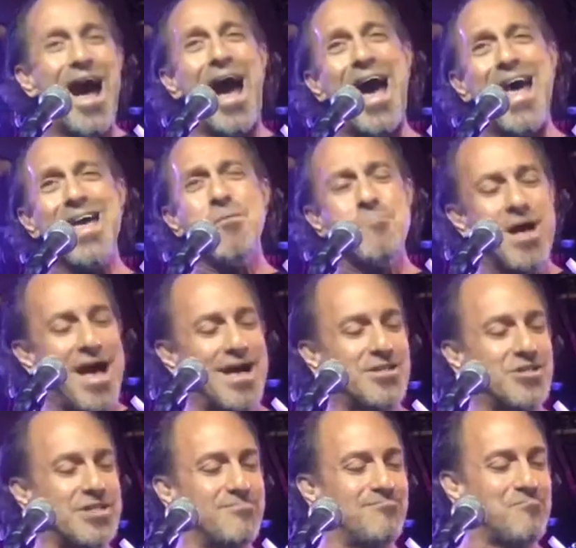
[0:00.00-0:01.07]
I
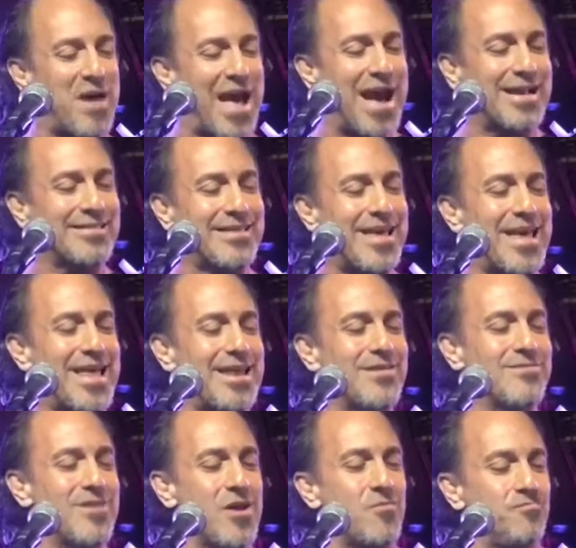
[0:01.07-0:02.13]
imagine back
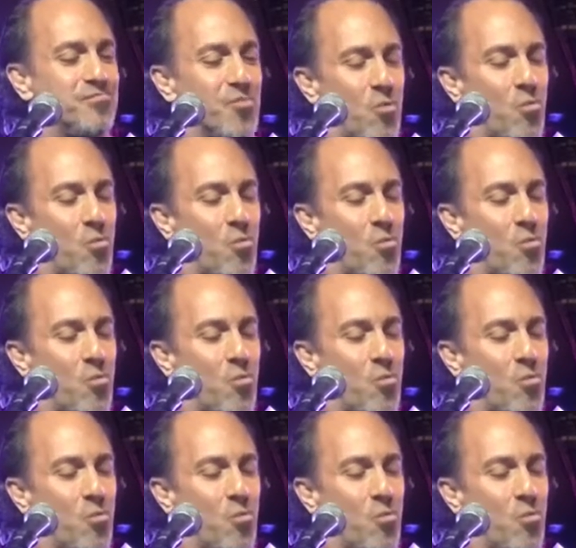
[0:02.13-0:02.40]
then that